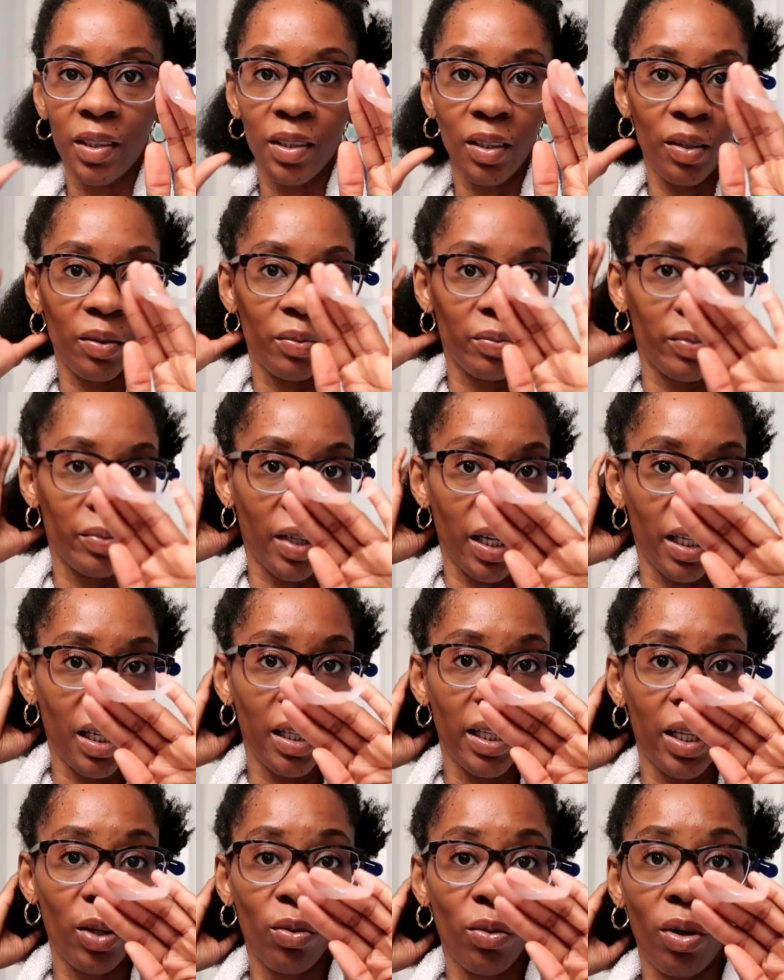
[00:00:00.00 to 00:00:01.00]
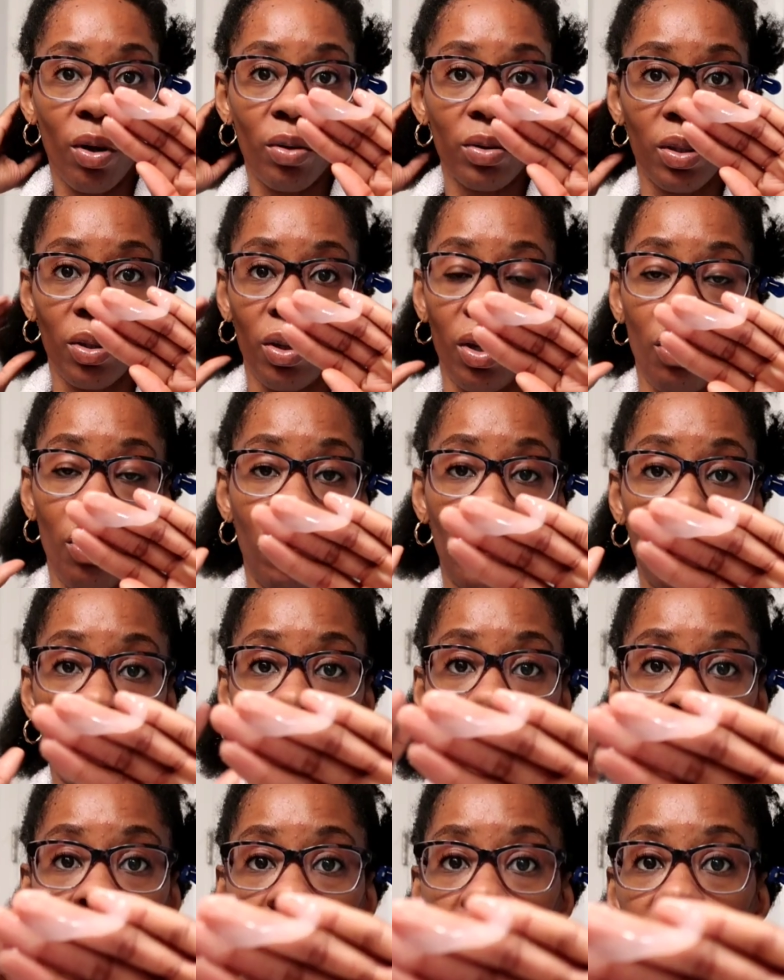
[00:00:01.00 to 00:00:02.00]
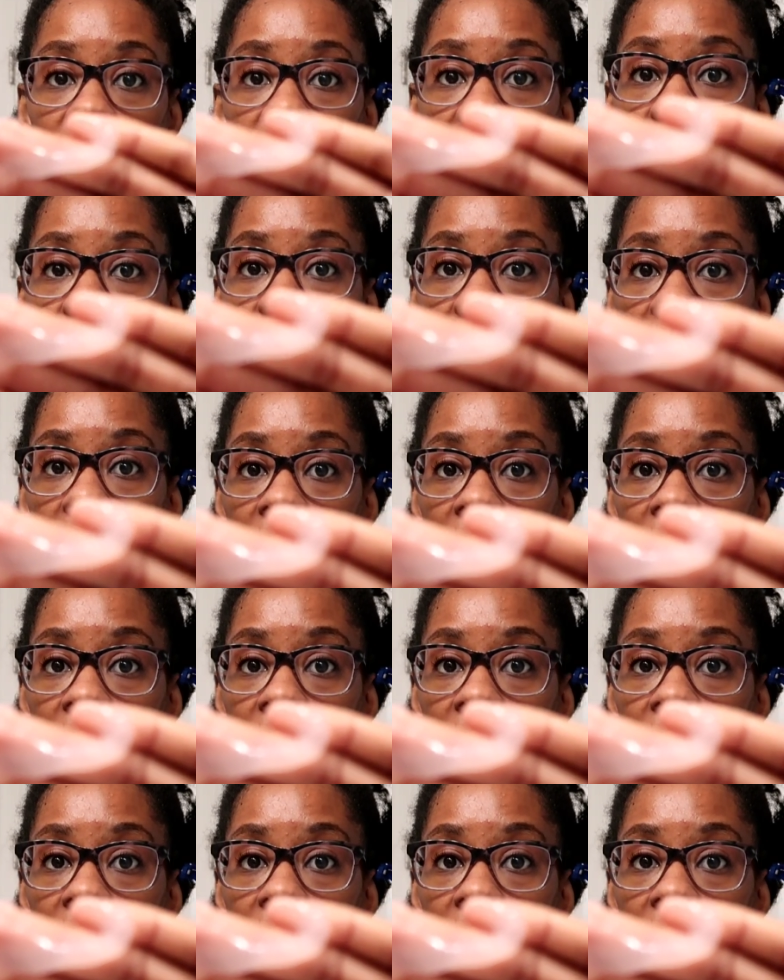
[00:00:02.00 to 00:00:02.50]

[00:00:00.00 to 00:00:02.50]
So, and a little goes a long way with this stuff, y'all.